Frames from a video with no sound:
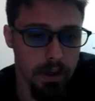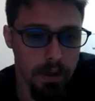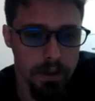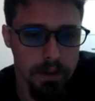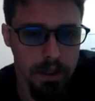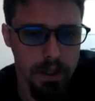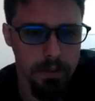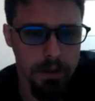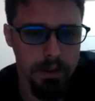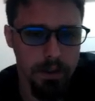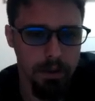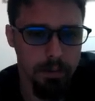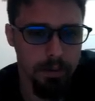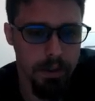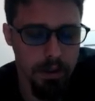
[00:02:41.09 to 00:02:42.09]
talk about the
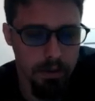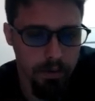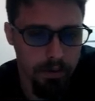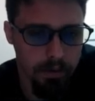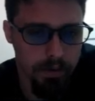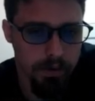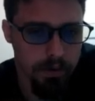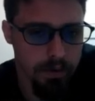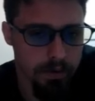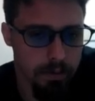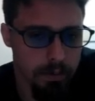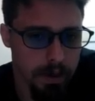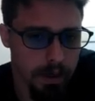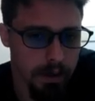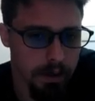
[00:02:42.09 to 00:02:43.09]
opening, just giving
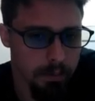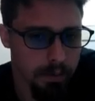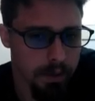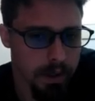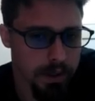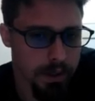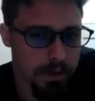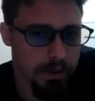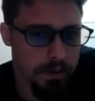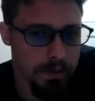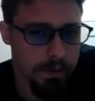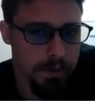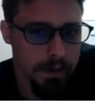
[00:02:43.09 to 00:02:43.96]
my impressions.